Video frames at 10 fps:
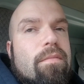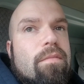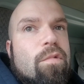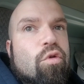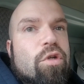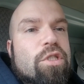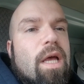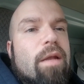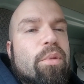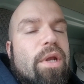Chris
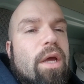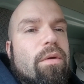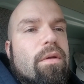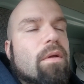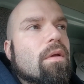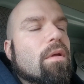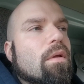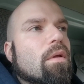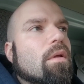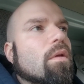Hahn put out,
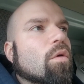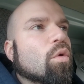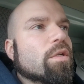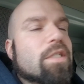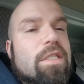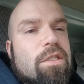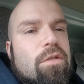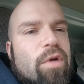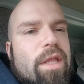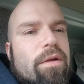or
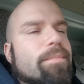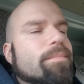Diesel rather,